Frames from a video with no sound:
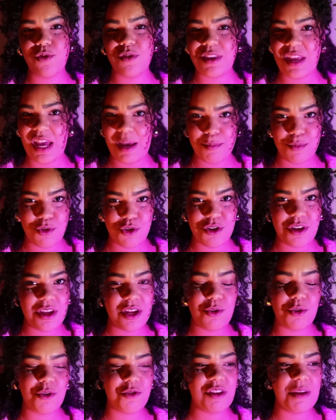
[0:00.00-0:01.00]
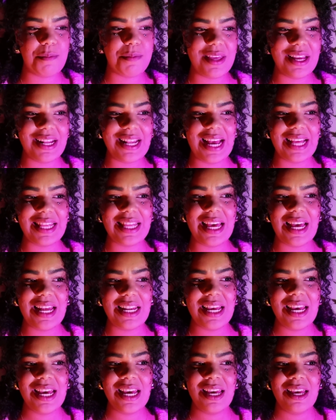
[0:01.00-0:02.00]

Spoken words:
dumb shit or something like that,